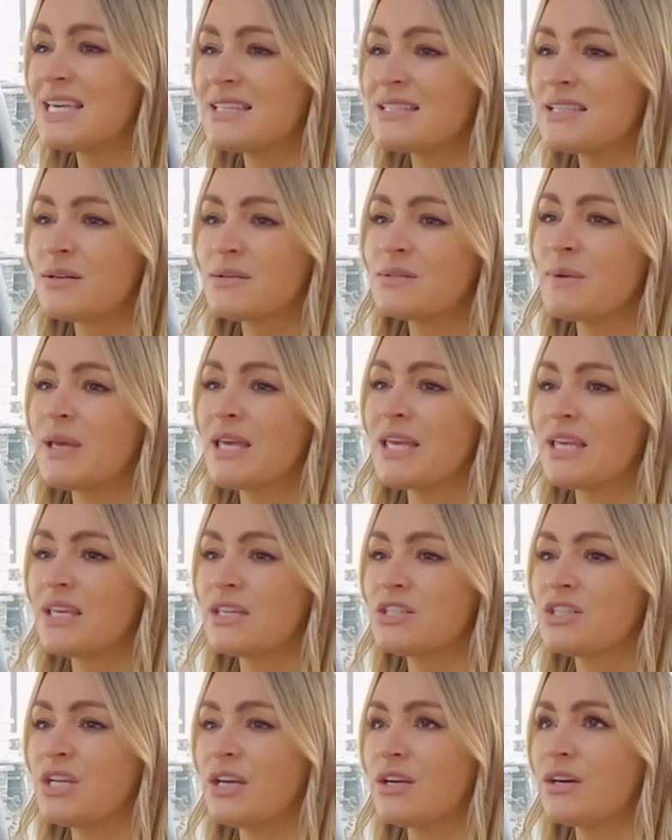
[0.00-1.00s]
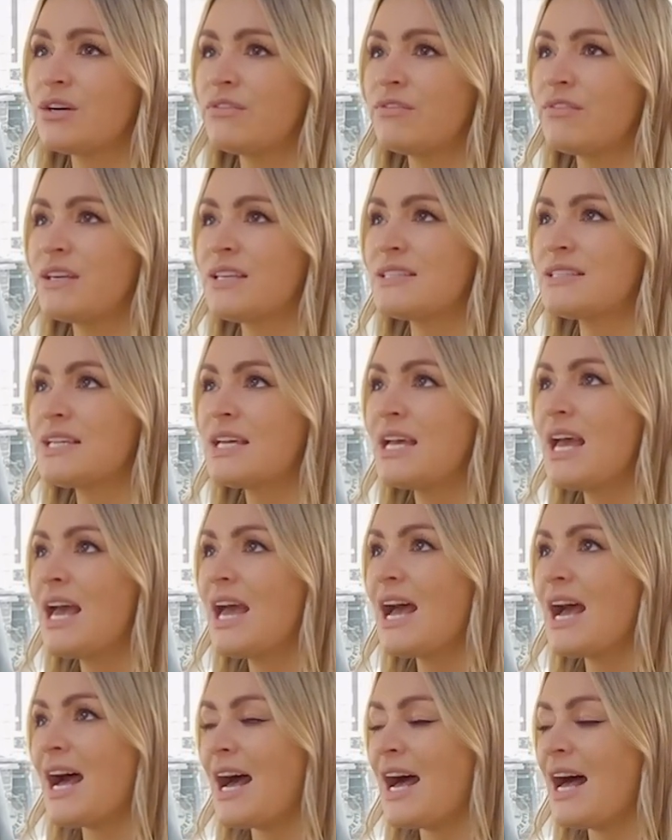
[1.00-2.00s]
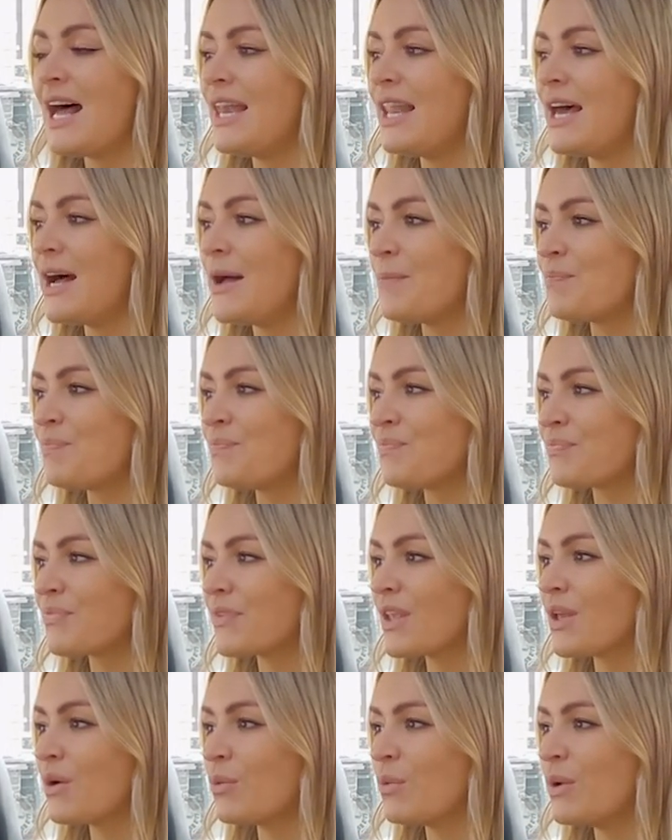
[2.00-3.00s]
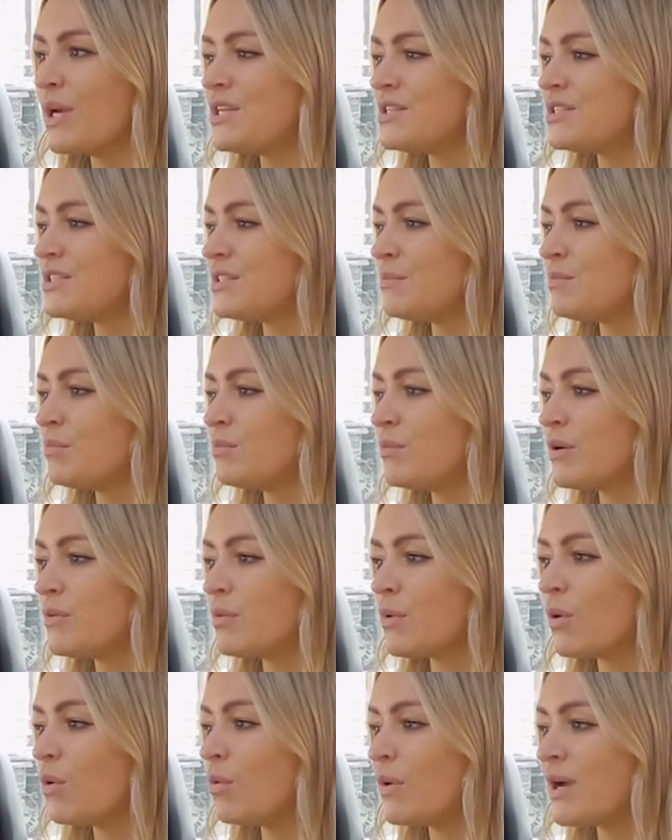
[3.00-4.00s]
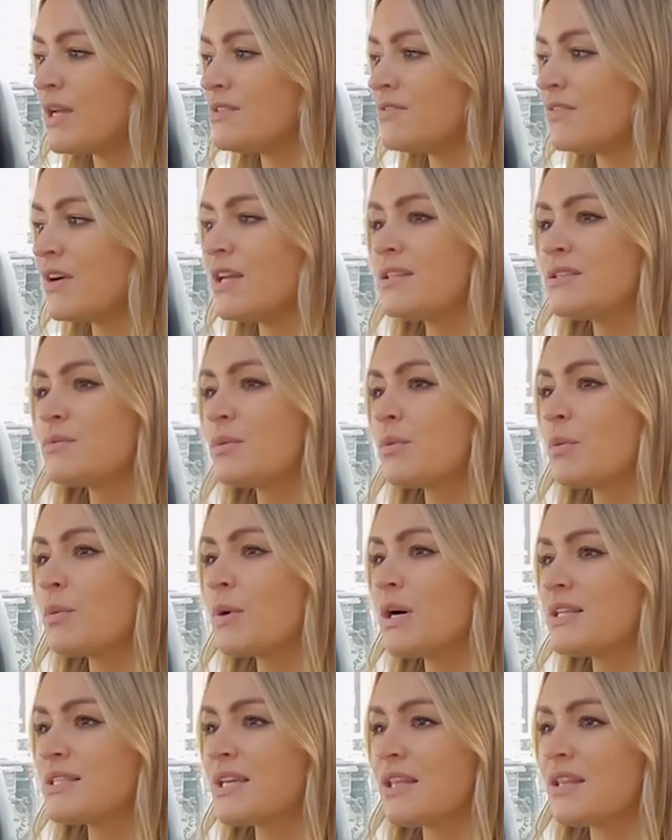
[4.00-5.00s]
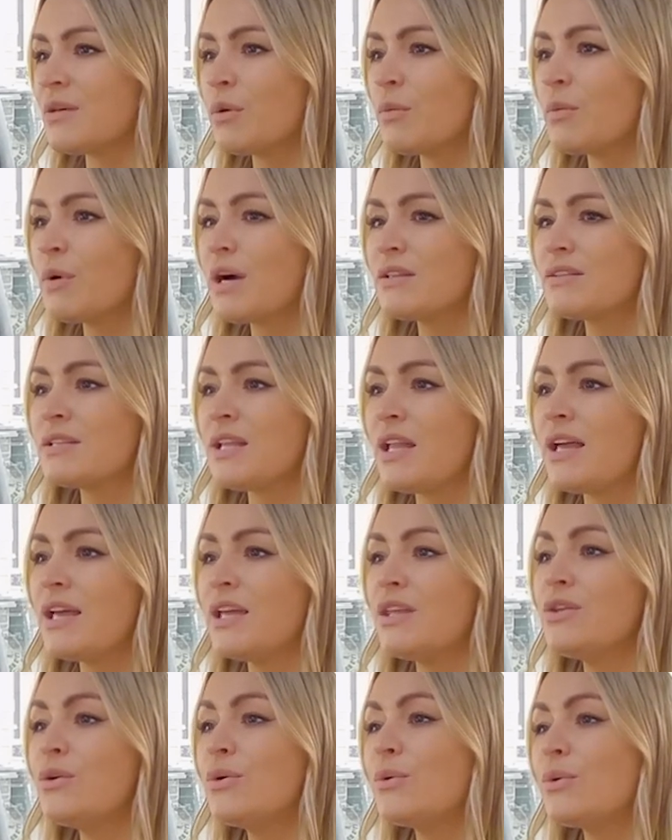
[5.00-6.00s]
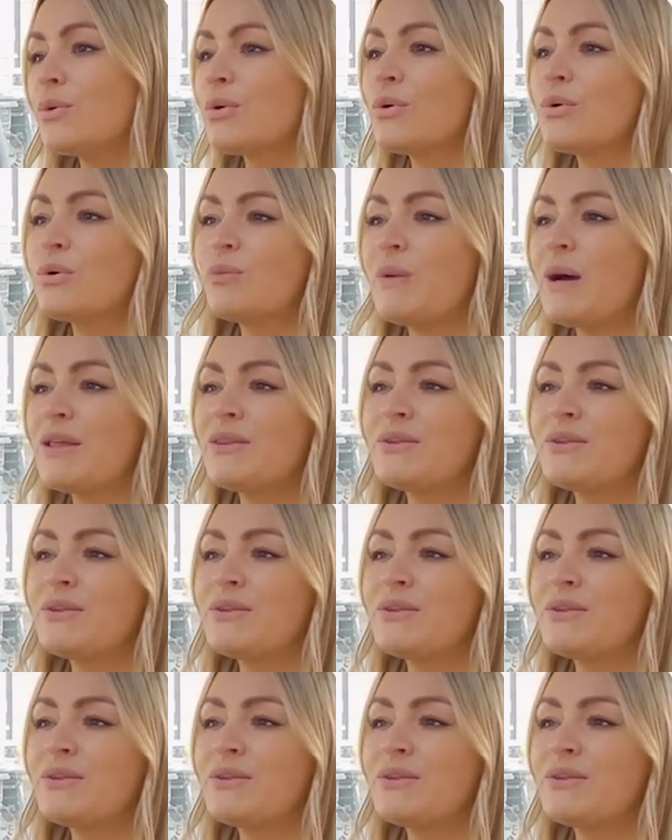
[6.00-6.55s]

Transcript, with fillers: teas, I was making shit coffees. And um, we used to, we were always friends when we worked together. We worked like in York Hall,